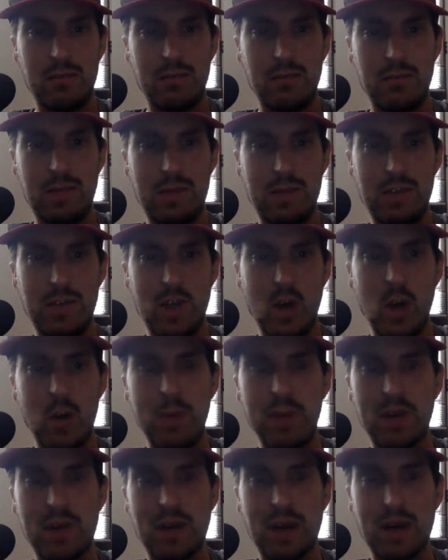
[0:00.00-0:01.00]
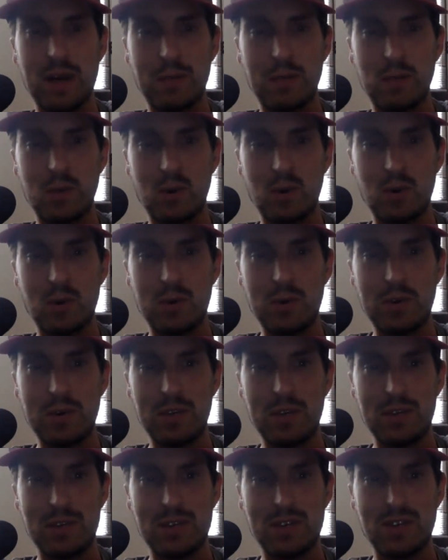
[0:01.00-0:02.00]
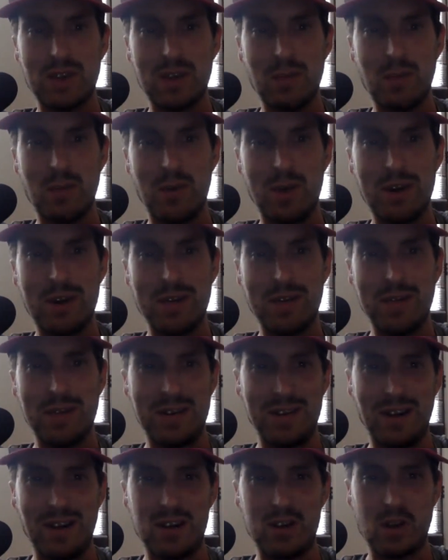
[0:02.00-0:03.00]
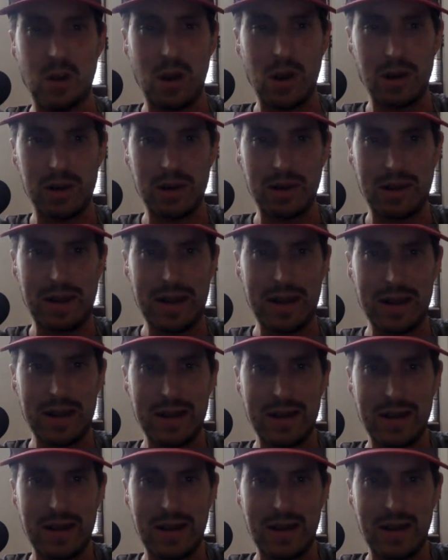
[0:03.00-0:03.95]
maybe the Open Cup rule being somewhat of a drawing line,